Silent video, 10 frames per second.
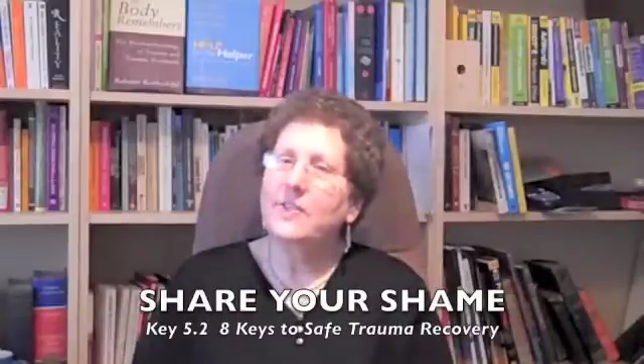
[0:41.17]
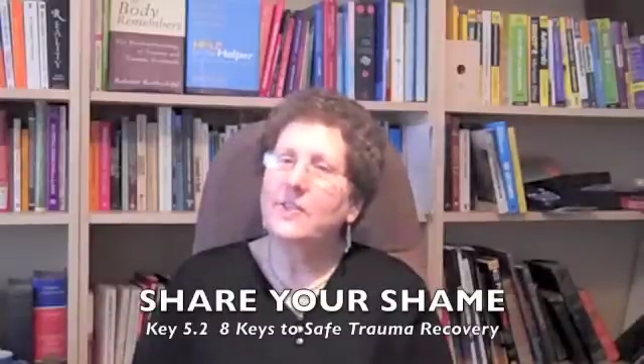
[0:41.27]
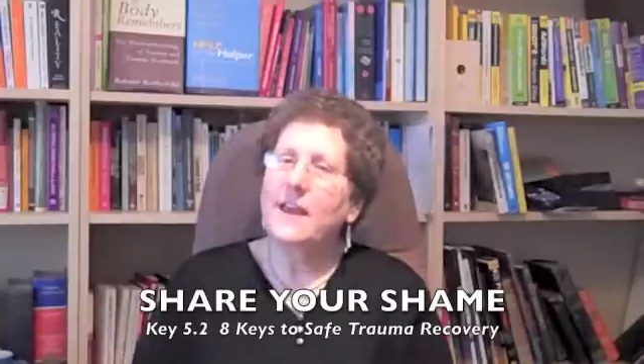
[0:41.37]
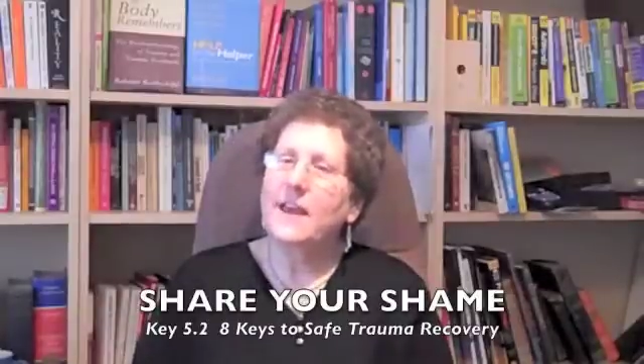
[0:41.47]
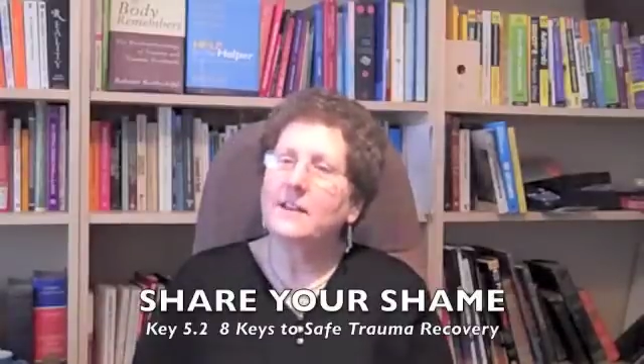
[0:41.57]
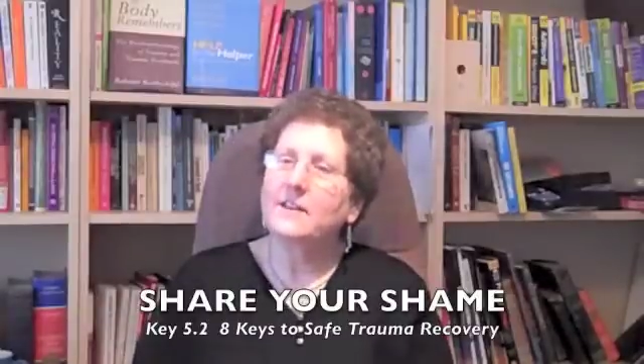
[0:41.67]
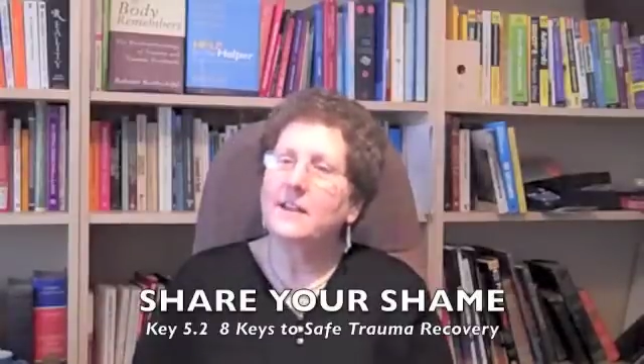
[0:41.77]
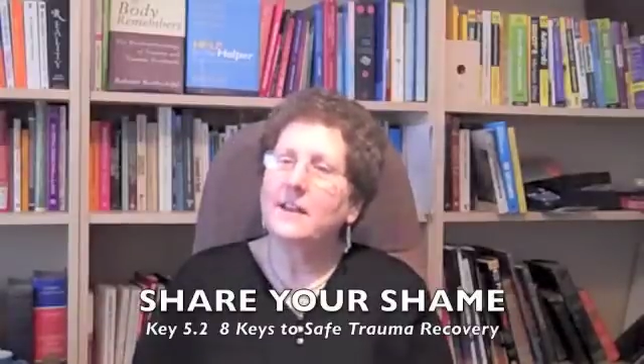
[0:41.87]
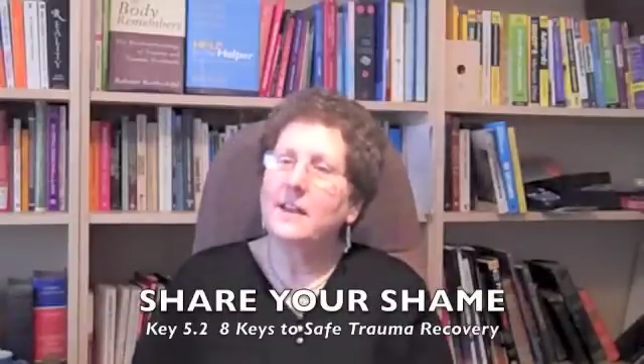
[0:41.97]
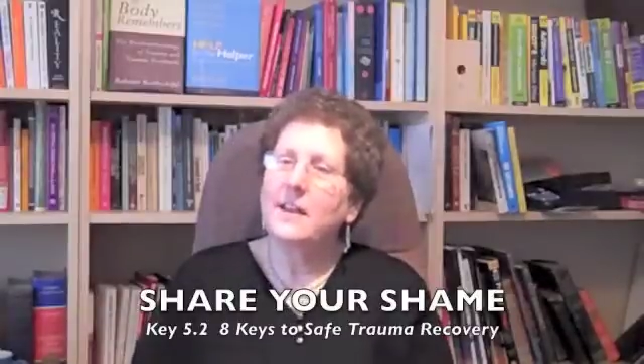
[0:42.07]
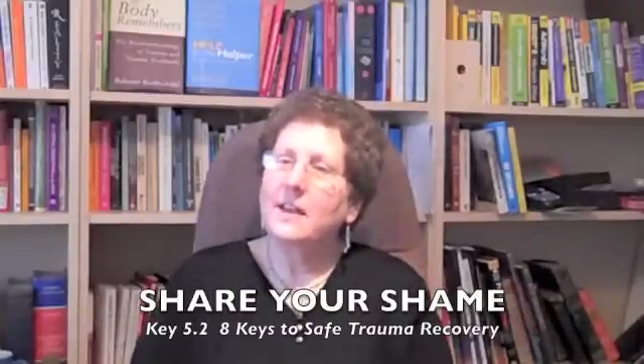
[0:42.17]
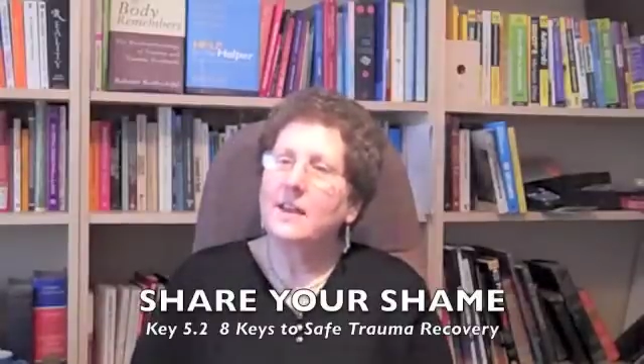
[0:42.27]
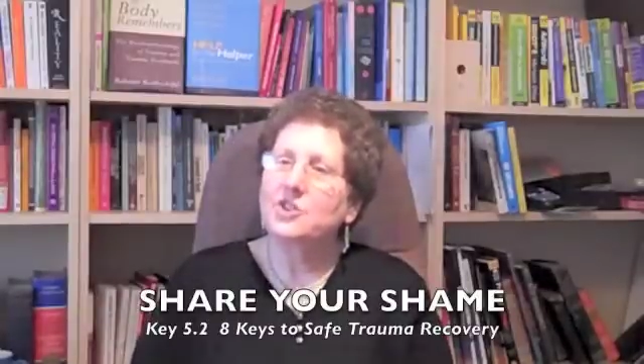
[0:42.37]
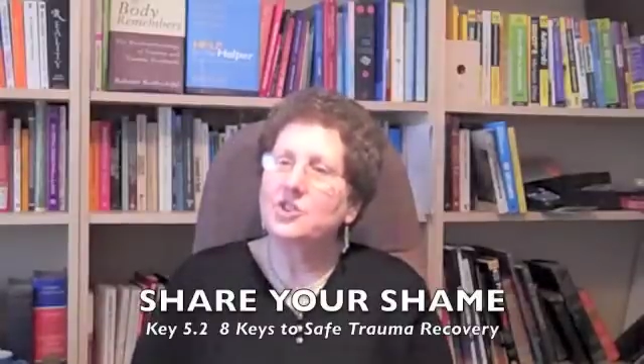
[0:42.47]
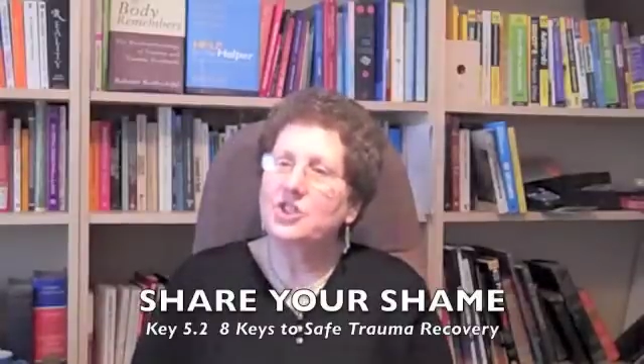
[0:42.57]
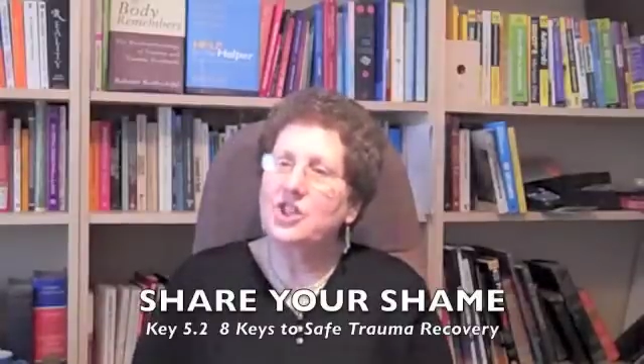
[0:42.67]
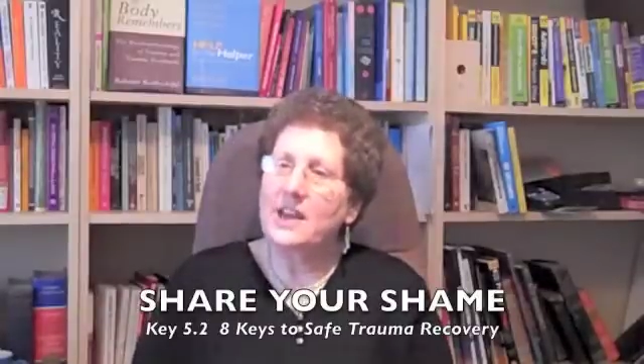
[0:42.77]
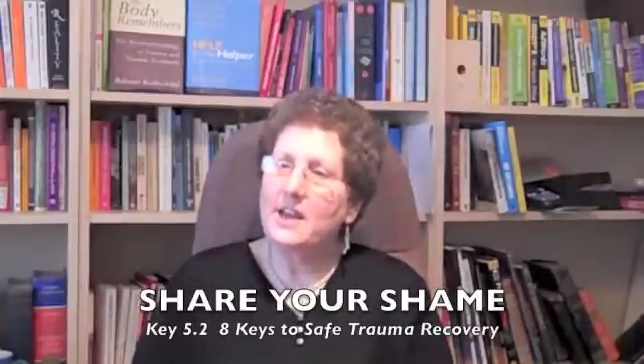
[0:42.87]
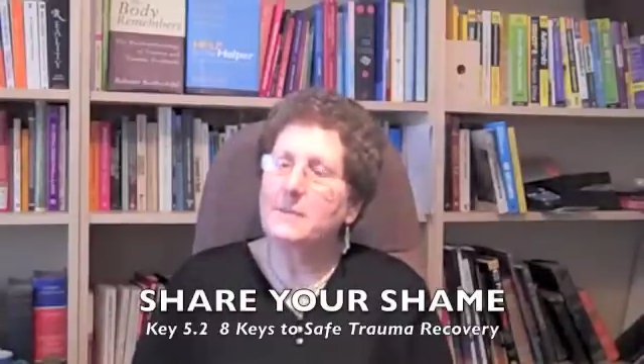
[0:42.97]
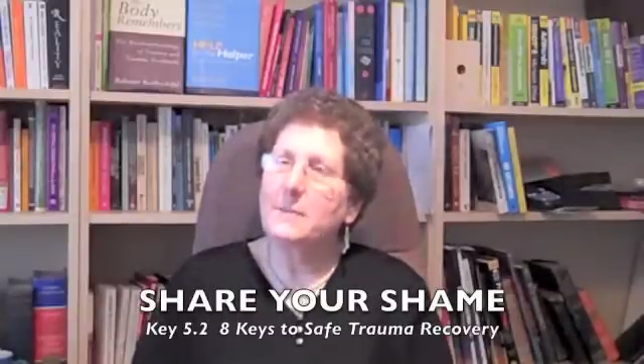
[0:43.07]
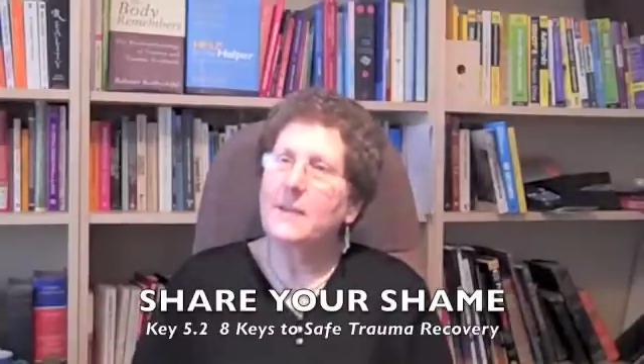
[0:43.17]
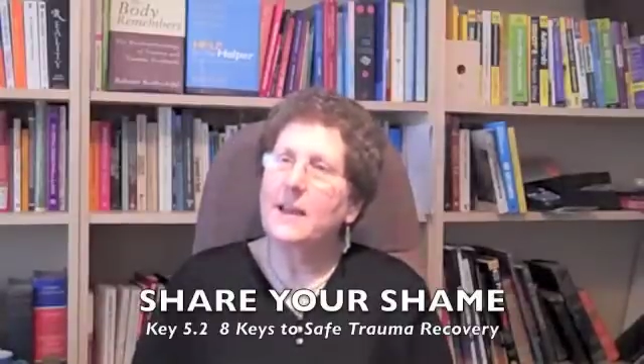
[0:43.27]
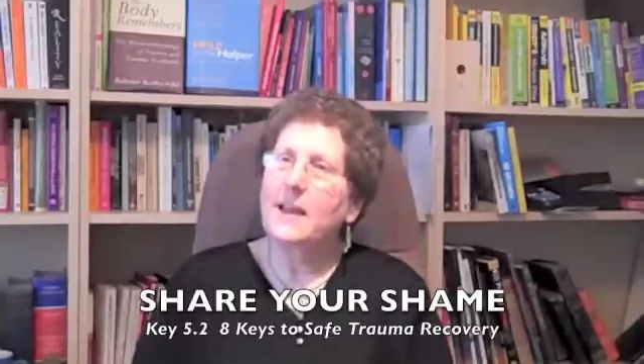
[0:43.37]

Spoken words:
that shame,